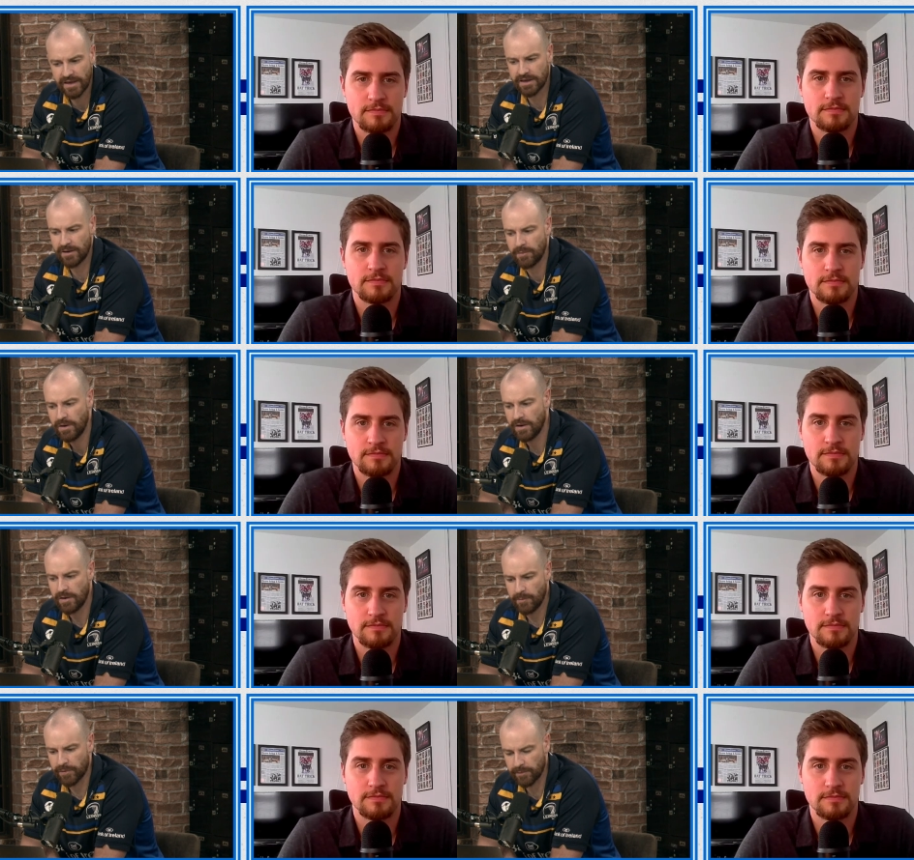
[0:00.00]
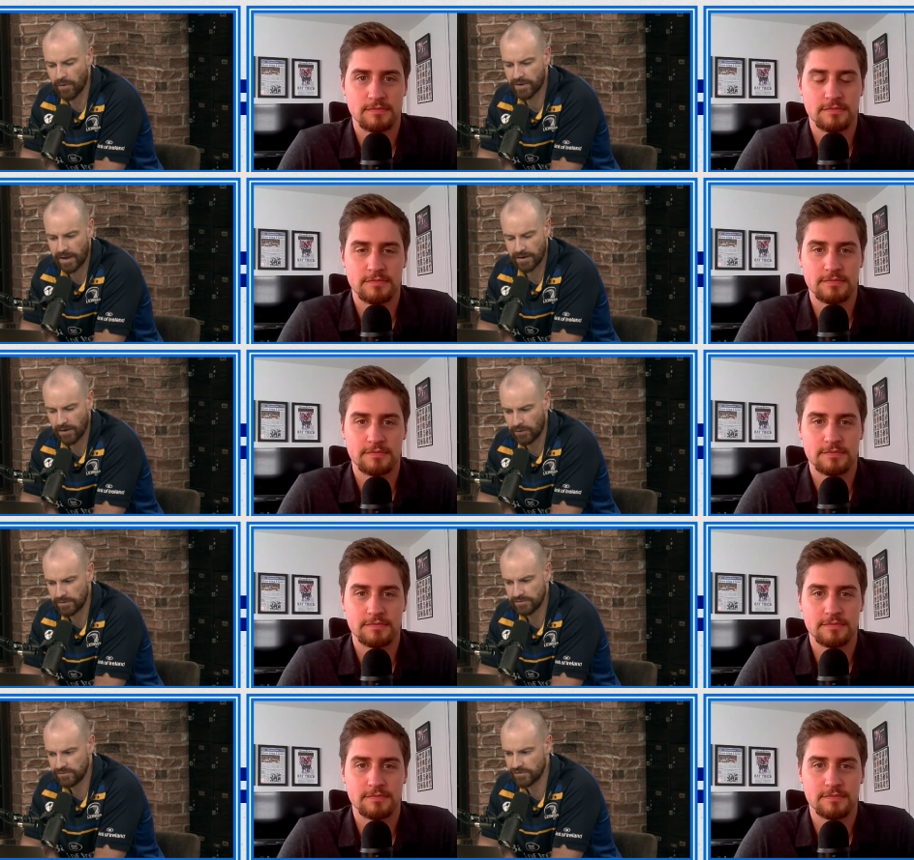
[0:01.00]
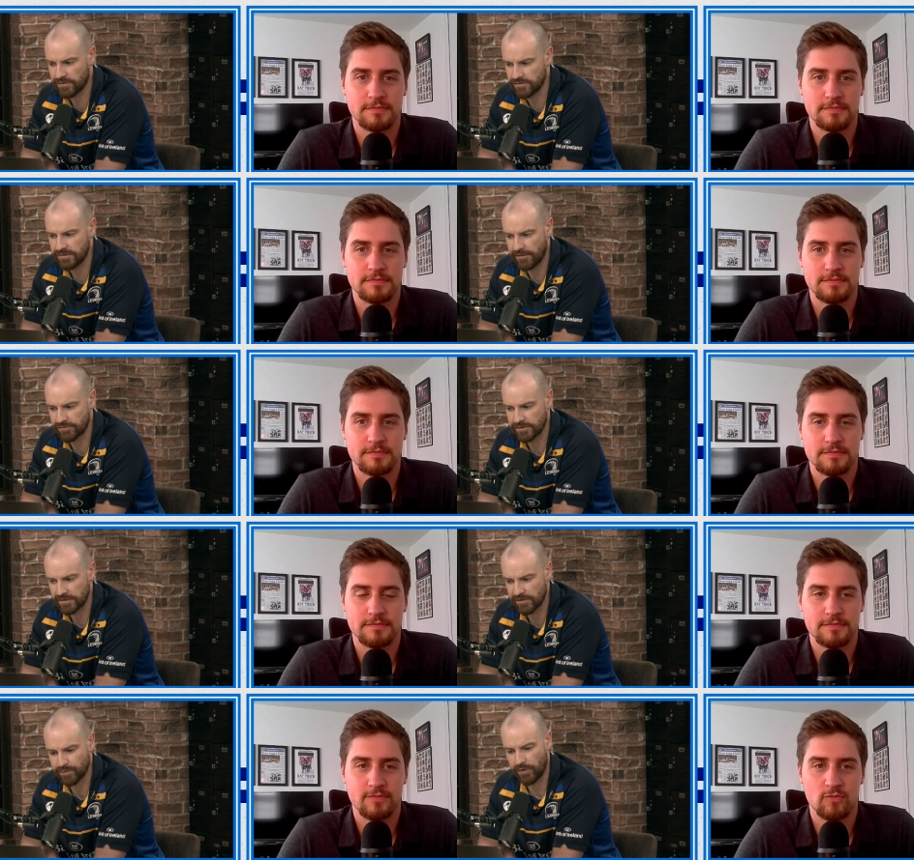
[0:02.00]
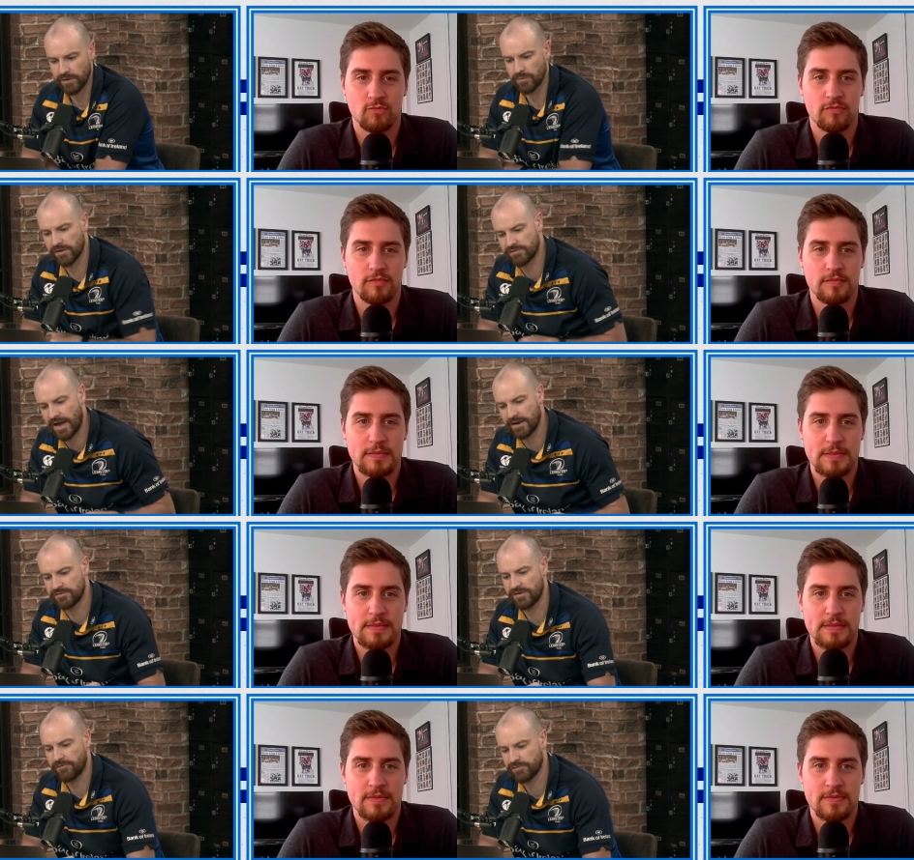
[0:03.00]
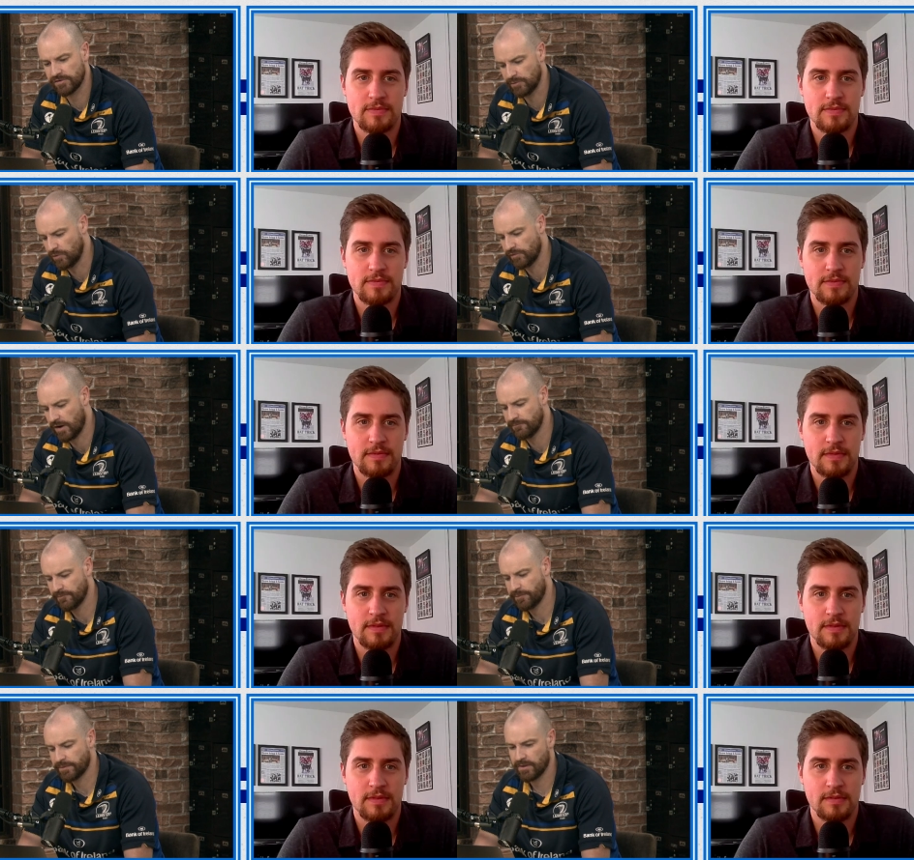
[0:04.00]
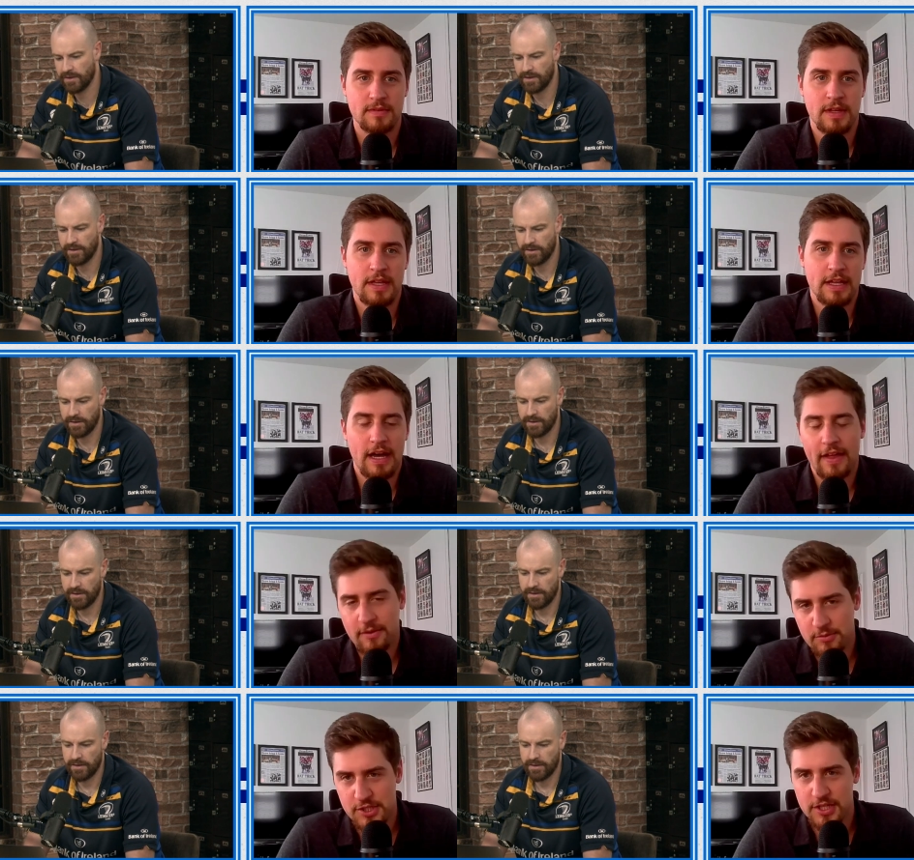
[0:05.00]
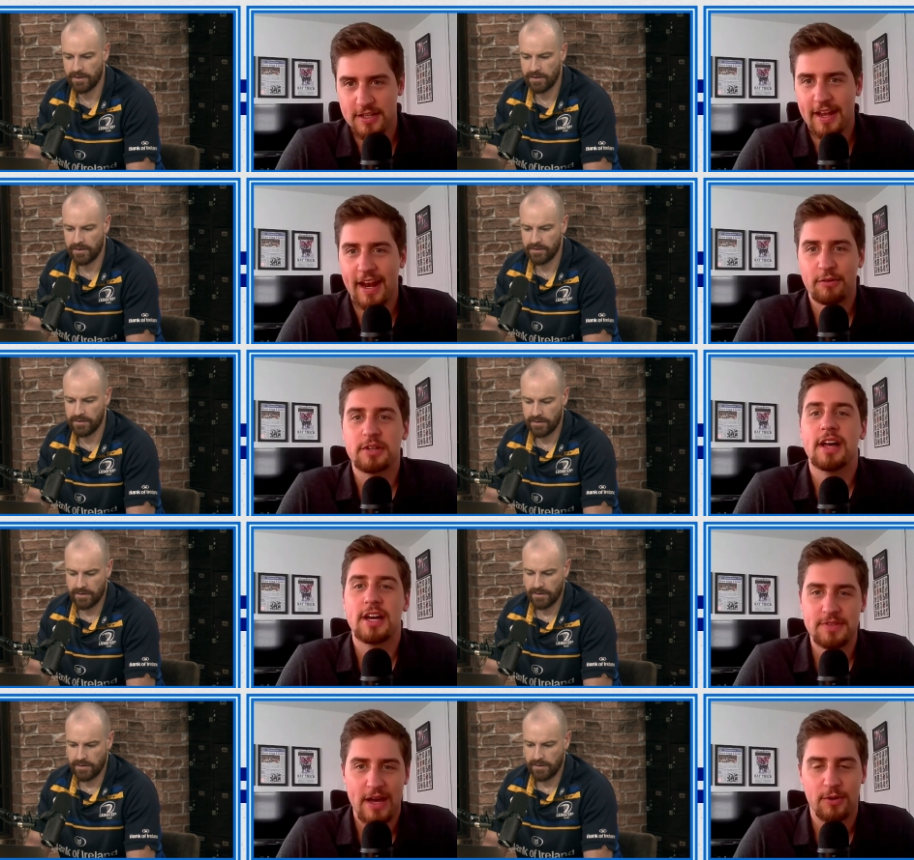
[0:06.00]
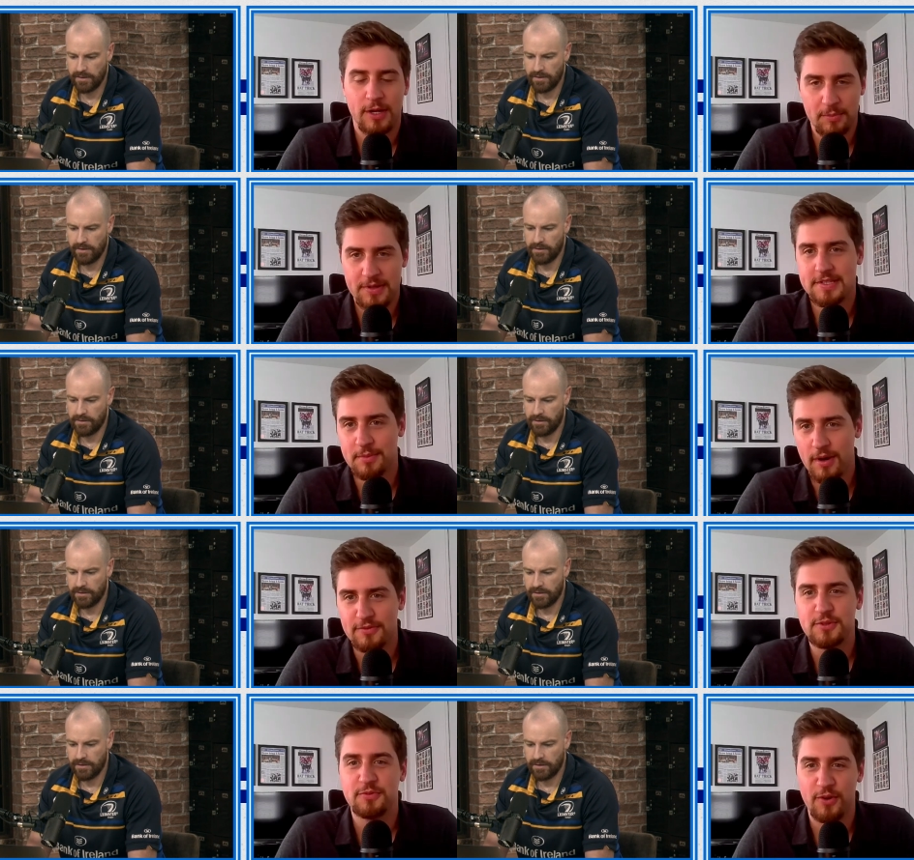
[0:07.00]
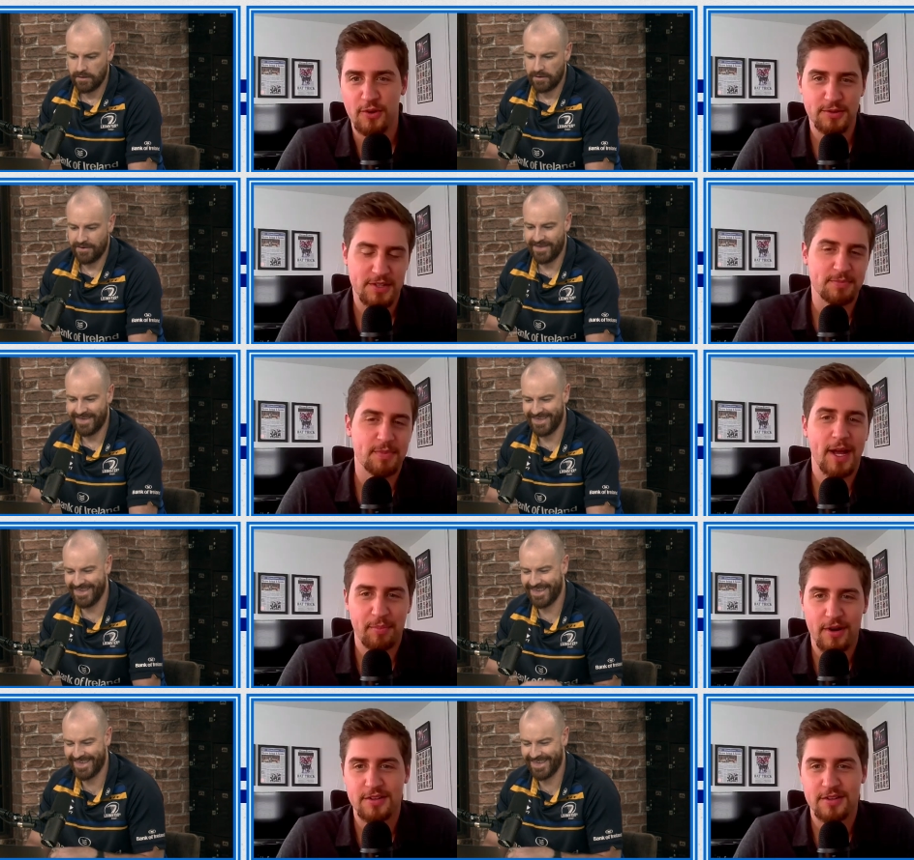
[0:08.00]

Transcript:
Speaker 1: him. But I'm okay going Justin Jefferson at this point. We give Dallas Jefferson and move on.
Speaker 2: I think we should, and I realize now we're going to piss them off twofold because Micah